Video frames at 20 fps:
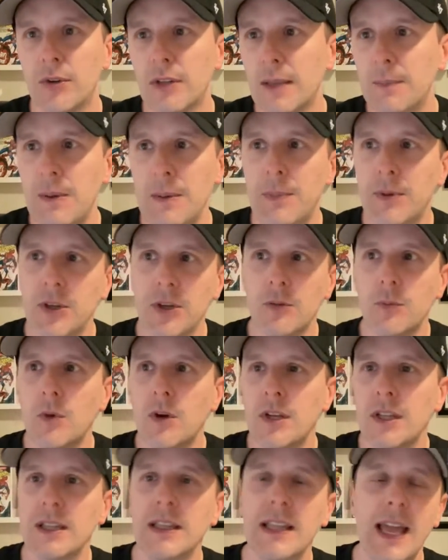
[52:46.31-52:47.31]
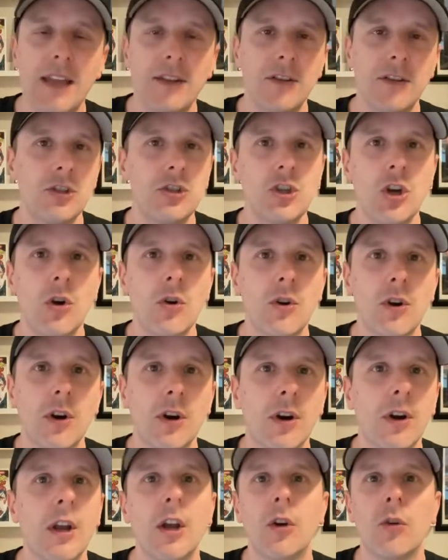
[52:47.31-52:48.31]
Like people don't want to let the
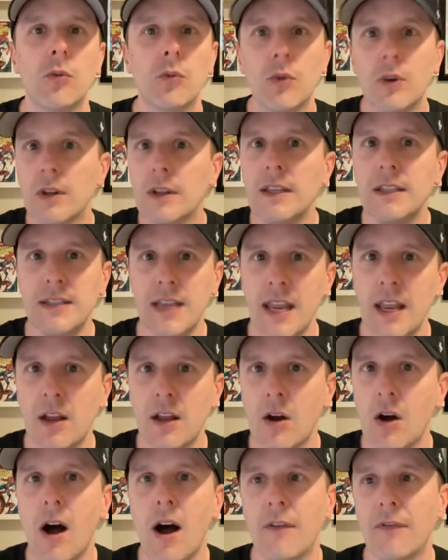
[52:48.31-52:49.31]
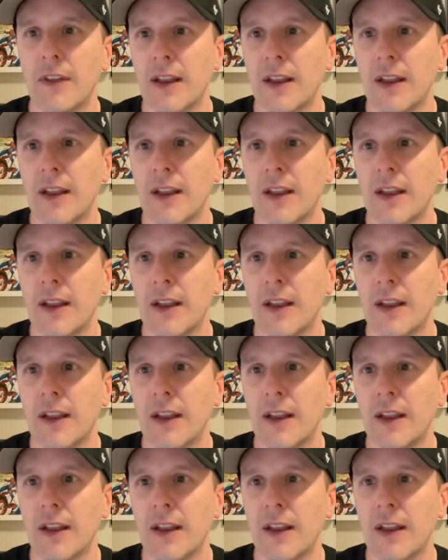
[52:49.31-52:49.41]
Joker really take off.